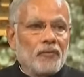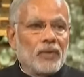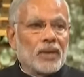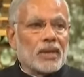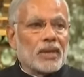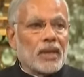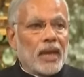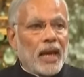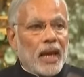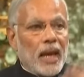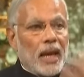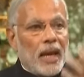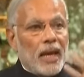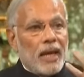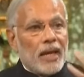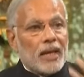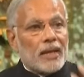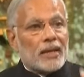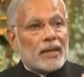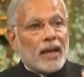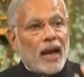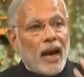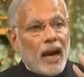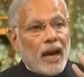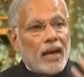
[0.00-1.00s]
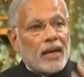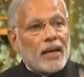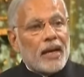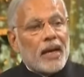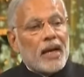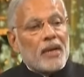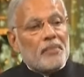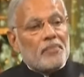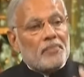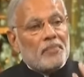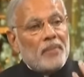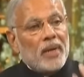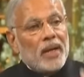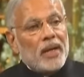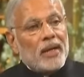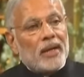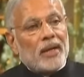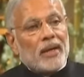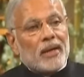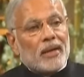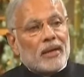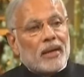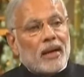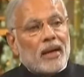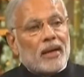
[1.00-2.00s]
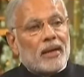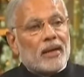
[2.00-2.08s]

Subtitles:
with 800 million